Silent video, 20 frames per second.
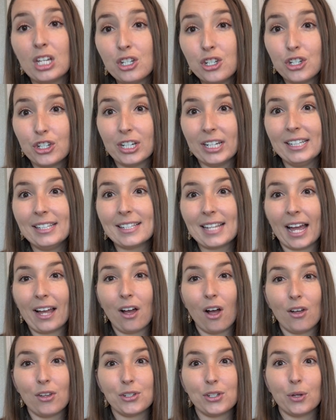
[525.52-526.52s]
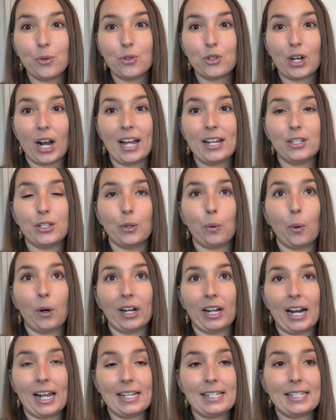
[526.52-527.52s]
sheets. I also tried to
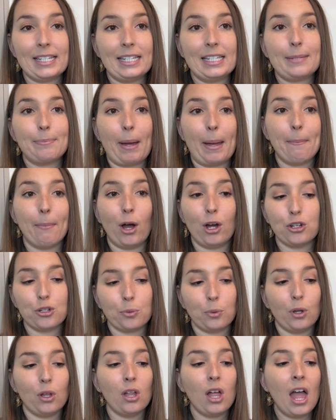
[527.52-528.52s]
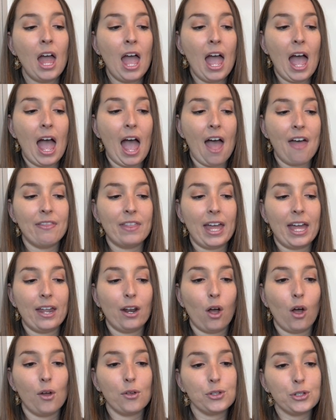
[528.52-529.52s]
organize these by module and then
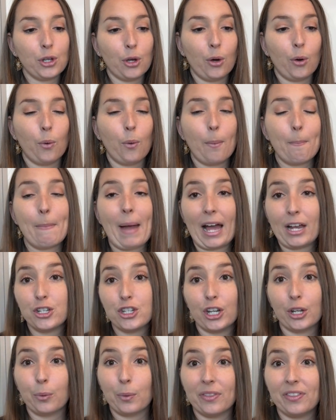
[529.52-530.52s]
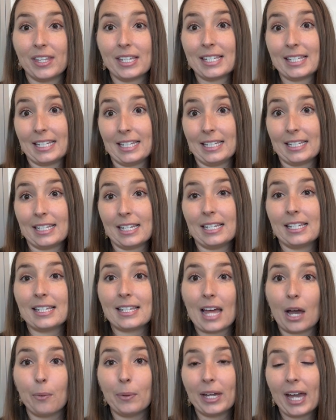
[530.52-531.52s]
also match it with the seasons
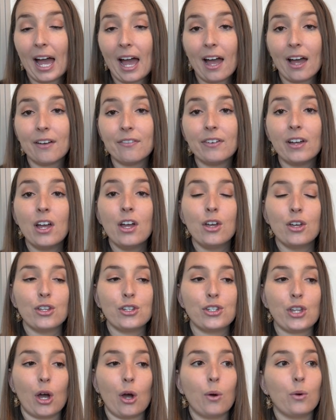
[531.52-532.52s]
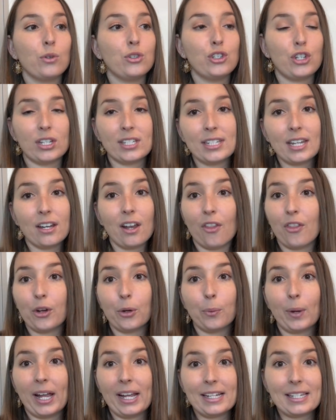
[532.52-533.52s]
that we have. So just another
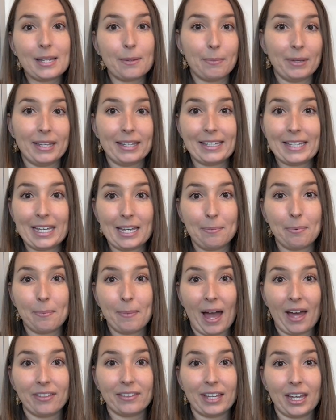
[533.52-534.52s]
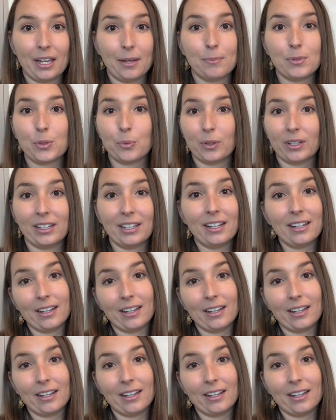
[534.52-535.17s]
way to make, keep math games really